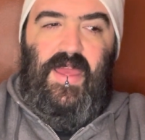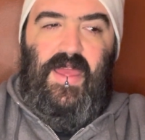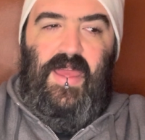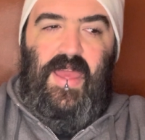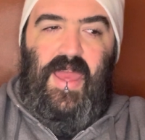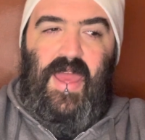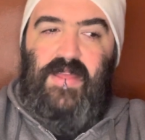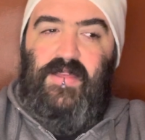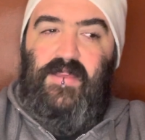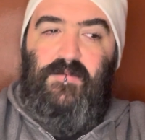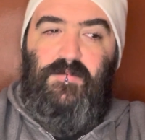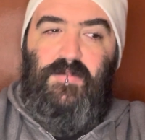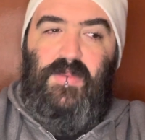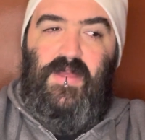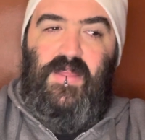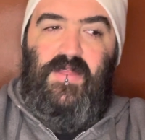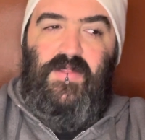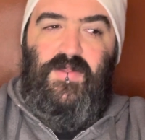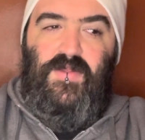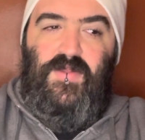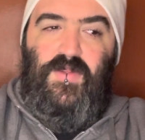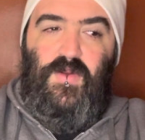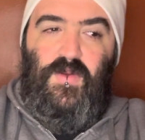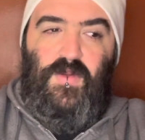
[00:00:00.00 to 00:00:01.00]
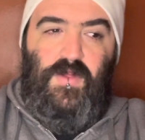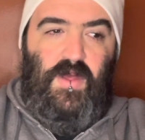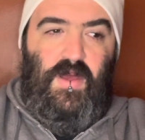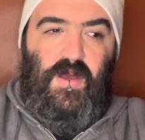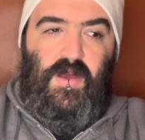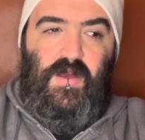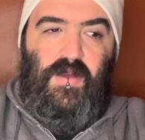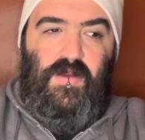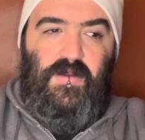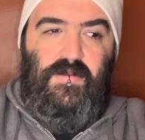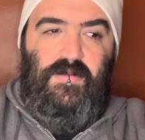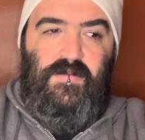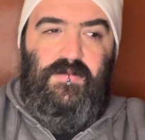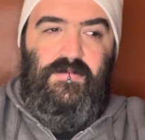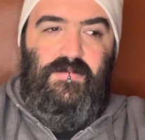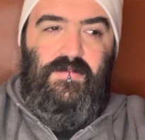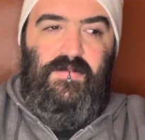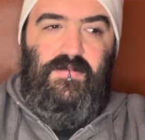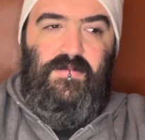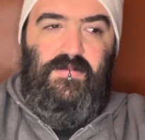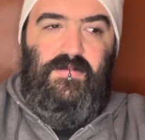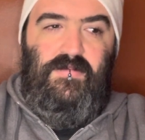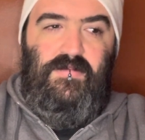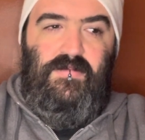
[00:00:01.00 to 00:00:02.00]
has it been too long?
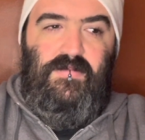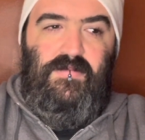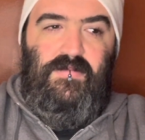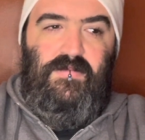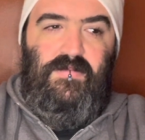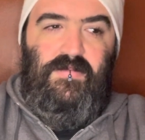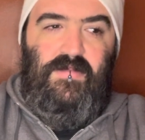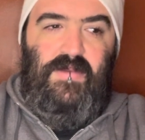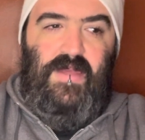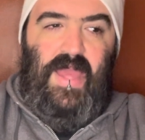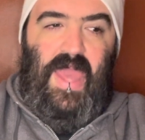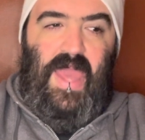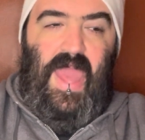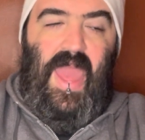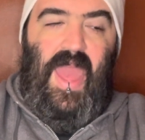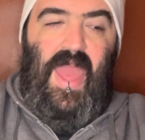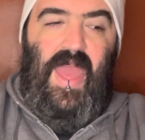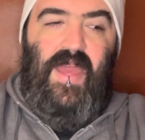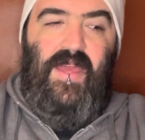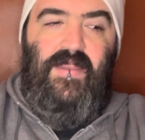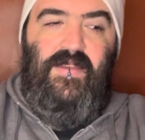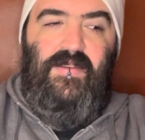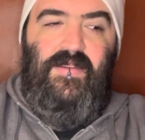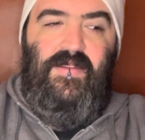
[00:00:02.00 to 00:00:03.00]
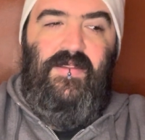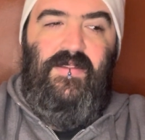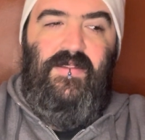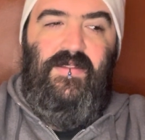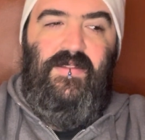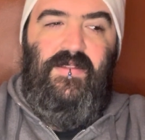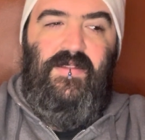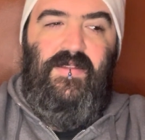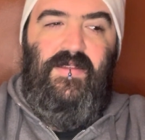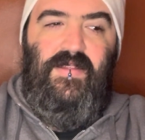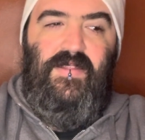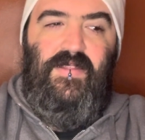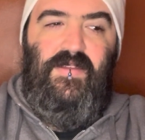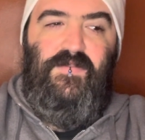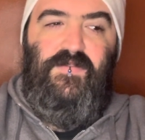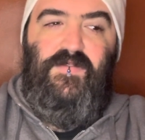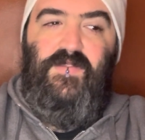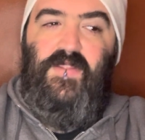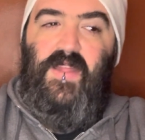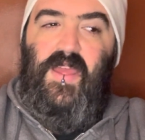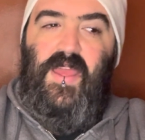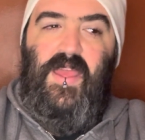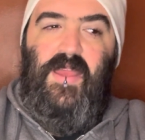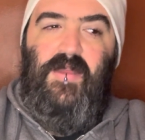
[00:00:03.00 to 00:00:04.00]
Can the
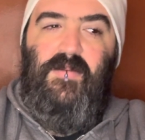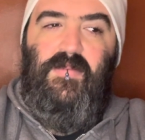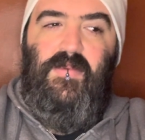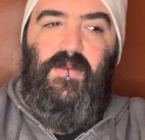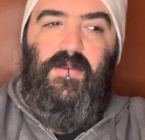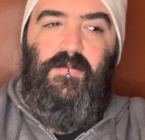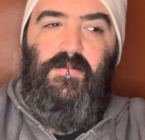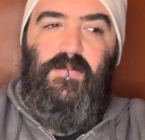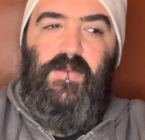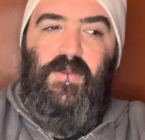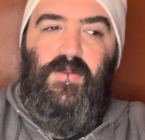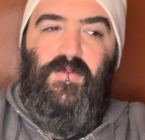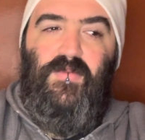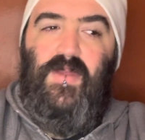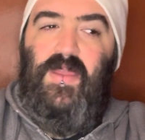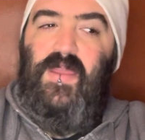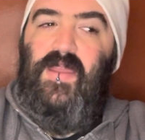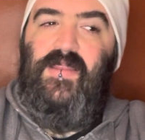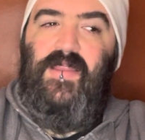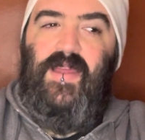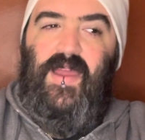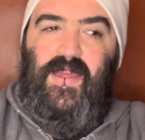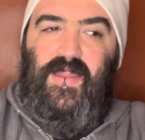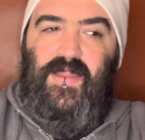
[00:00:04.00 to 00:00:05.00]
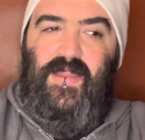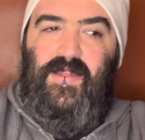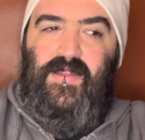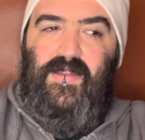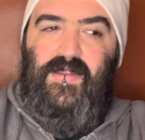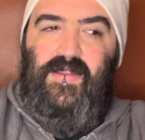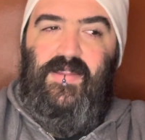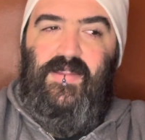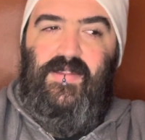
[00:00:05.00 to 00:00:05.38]
flame be reignited?